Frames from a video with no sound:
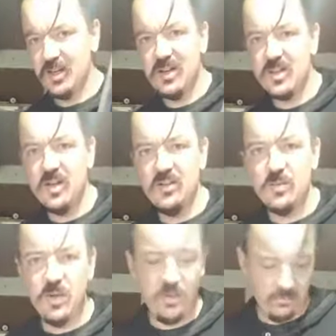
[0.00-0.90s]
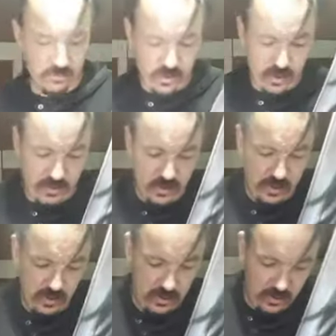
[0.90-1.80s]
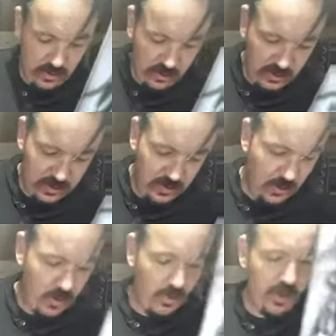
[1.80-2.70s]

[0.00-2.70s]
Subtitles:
Doesn't need to be real heavy. Just a quick wee